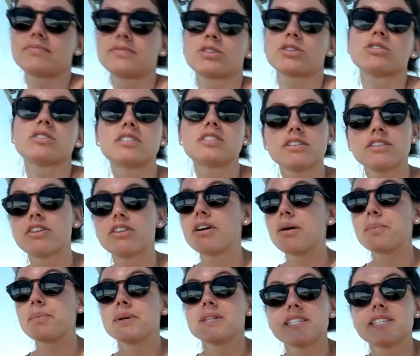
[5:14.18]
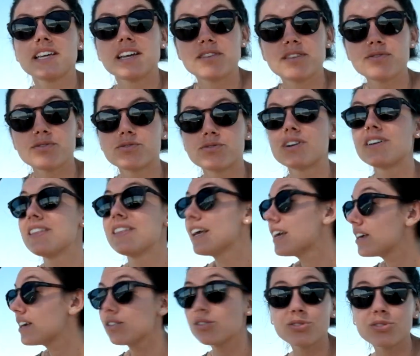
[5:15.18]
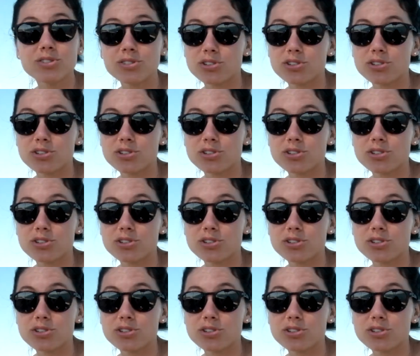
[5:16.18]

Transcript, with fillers: Your cigarette butts are evil, and they kill all the